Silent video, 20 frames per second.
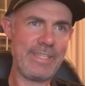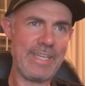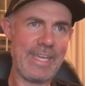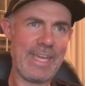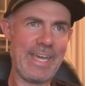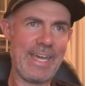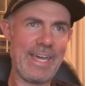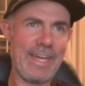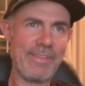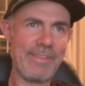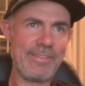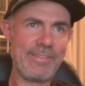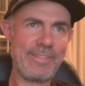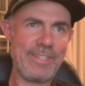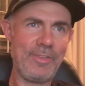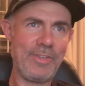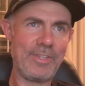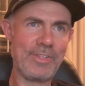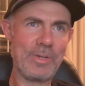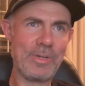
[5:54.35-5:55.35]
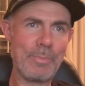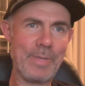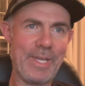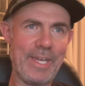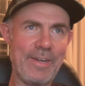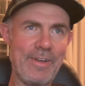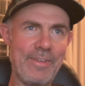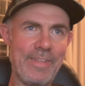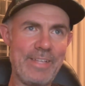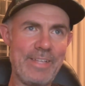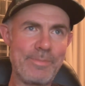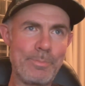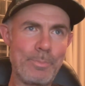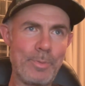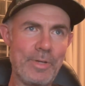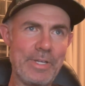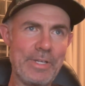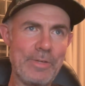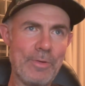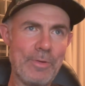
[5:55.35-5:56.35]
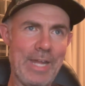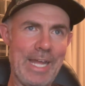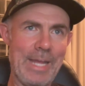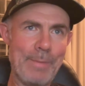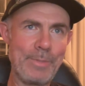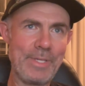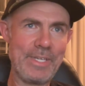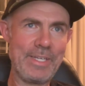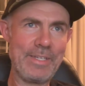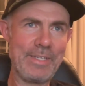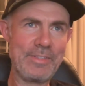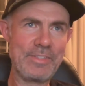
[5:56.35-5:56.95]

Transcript: Yeah, stealing their banner, that's pretty crappy,